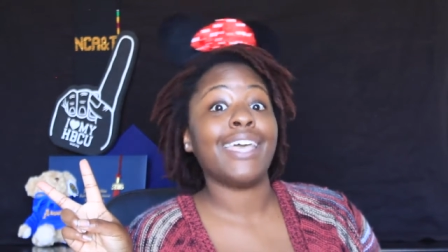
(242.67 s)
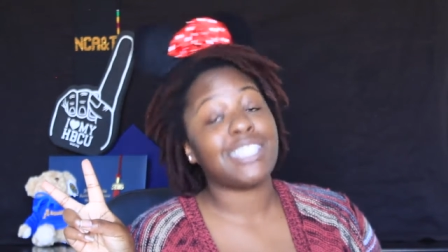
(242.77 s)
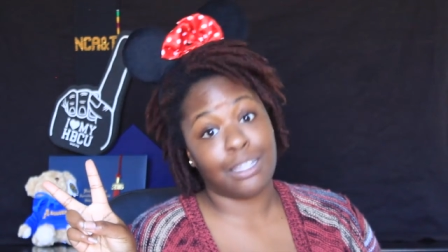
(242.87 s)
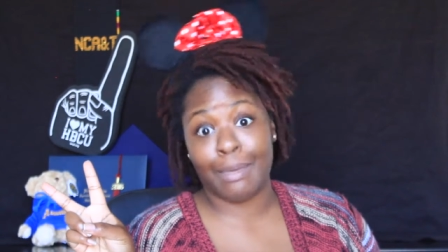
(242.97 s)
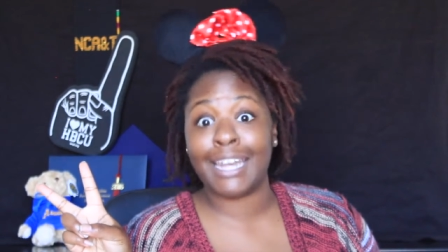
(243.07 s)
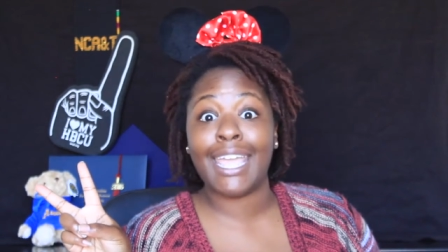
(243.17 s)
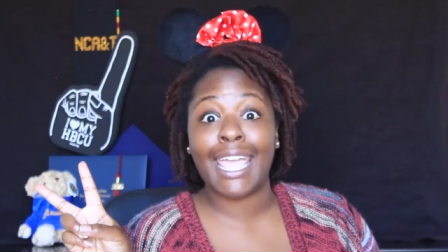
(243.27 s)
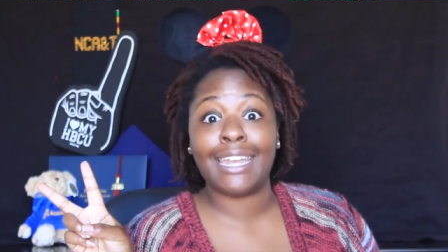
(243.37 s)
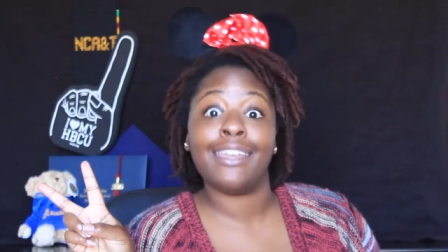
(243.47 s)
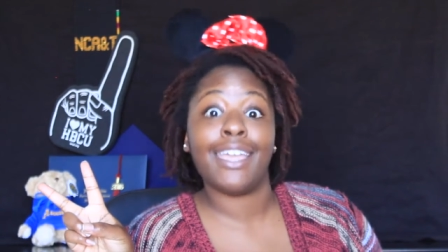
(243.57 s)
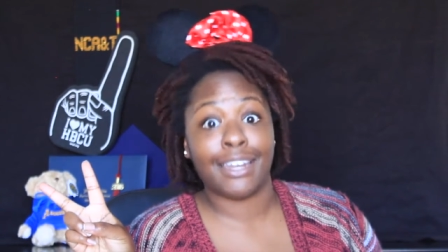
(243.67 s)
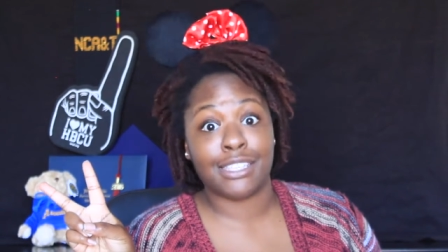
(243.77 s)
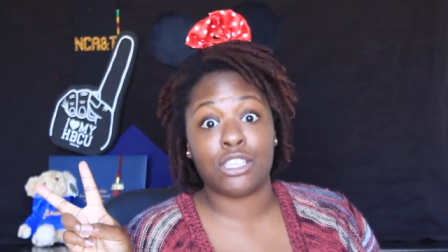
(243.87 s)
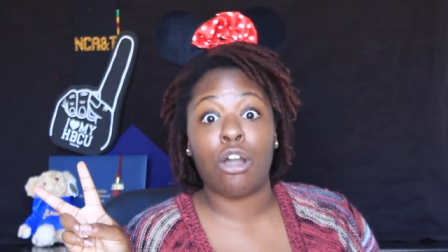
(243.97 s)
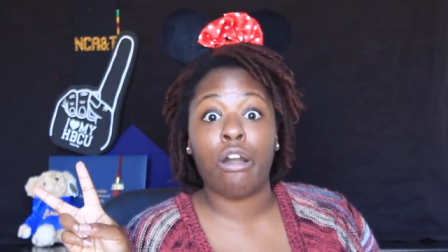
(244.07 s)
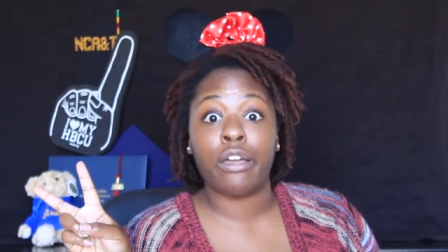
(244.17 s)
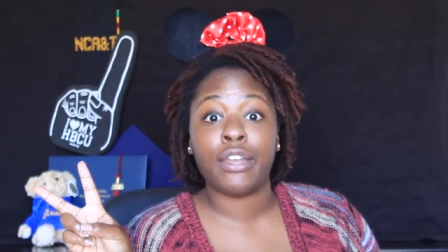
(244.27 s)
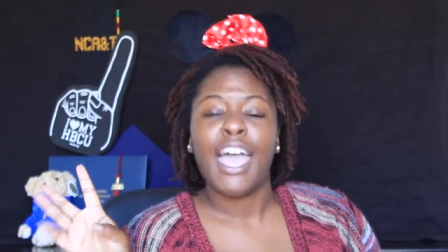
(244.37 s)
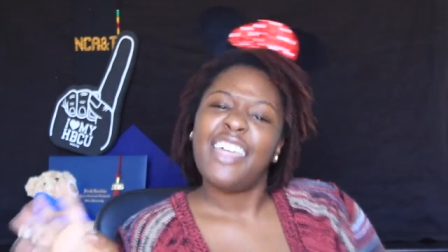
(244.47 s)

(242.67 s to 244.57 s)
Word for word: somebody ate it and it's gone.